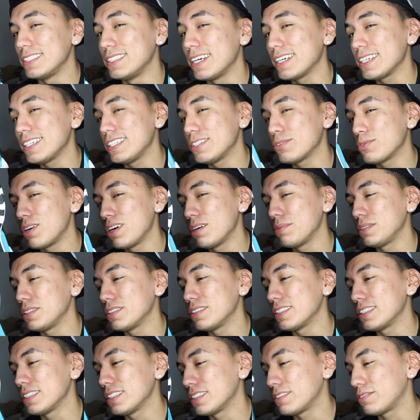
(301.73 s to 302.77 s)
Nike's robbing you
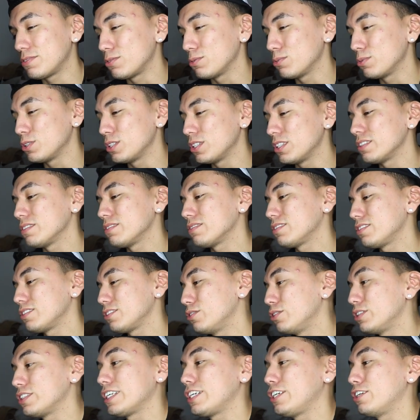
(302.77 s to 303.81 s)
on this, for real. The
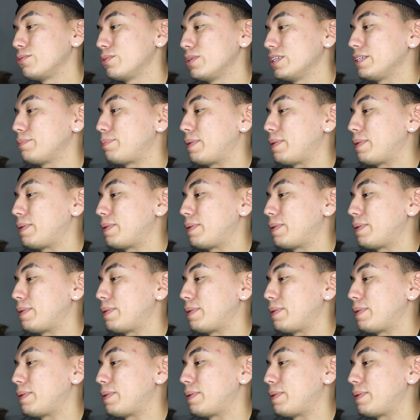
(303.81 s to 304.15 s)
only thing you're really